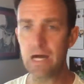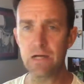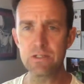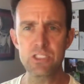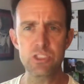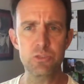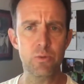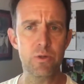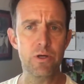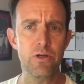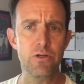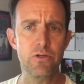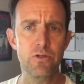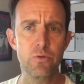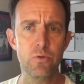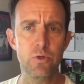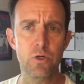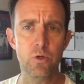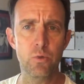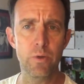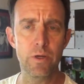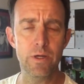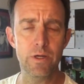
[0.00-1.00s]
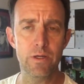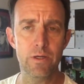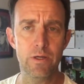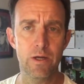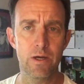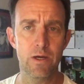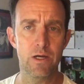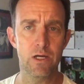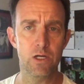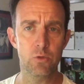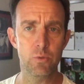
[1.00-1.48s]
I just wanted to do a quick
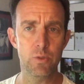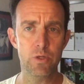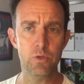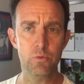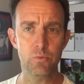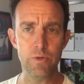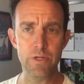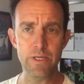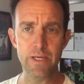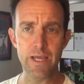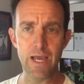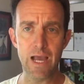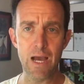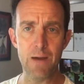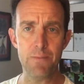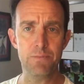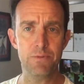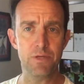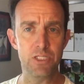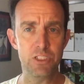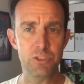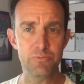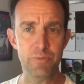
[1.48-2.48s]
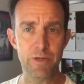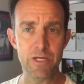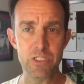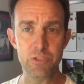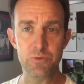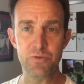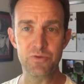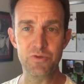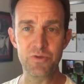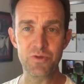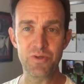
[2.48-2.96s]
recap, touch base
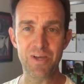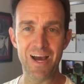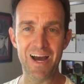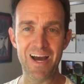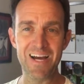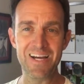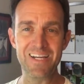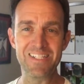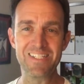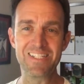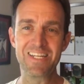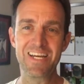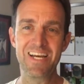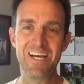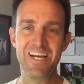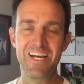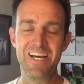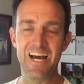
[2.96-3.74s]
with you guys.